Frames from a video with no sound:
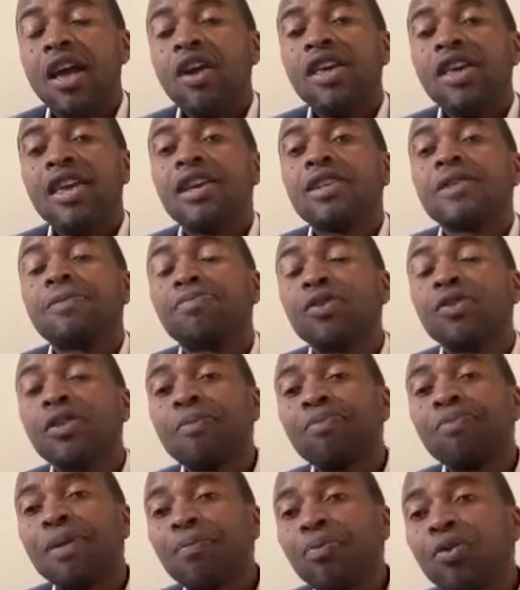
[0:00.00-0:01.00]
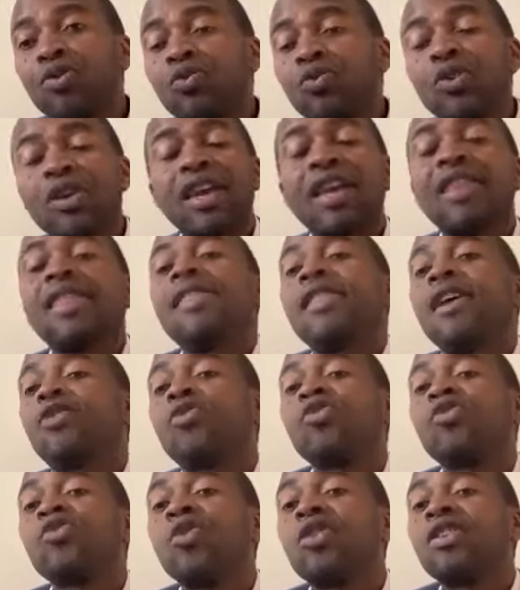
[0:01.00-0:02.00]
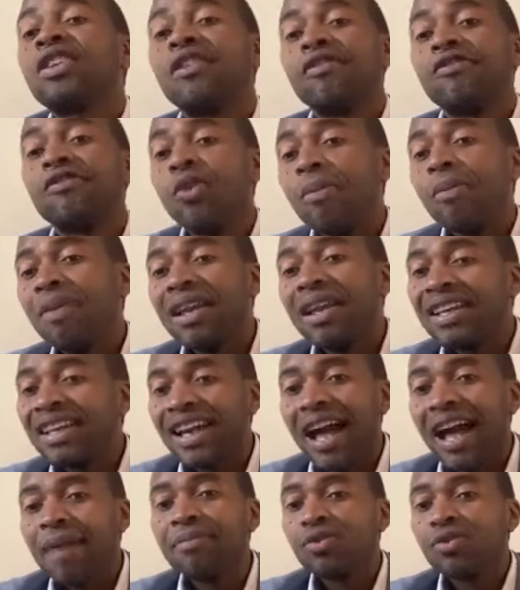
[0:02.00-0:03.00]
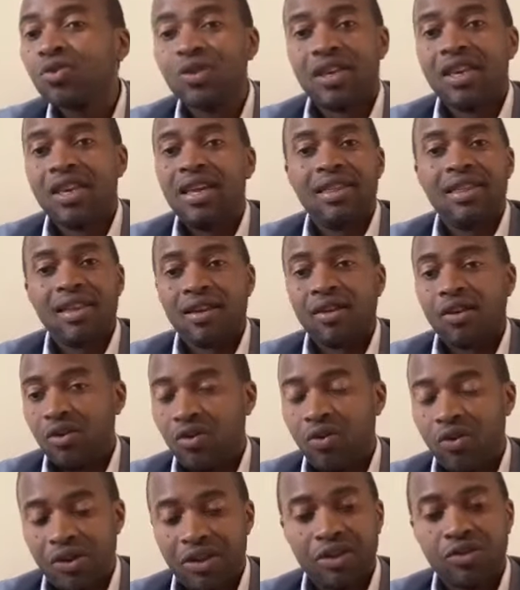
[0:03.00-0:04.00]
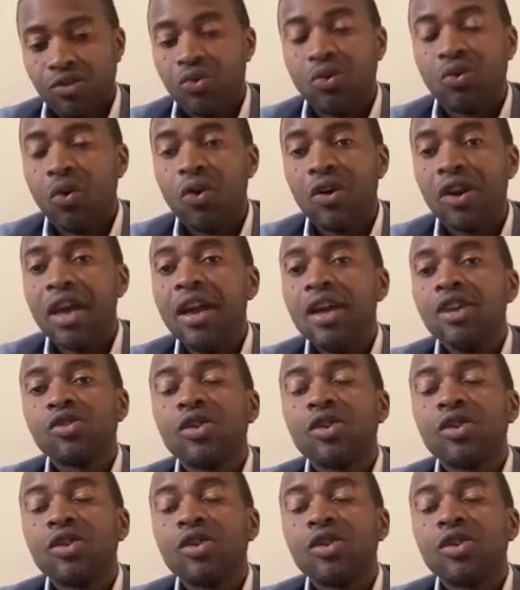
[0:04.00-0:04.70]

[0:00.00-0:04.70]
He has brought people together that would not have normally come together. Glory to God.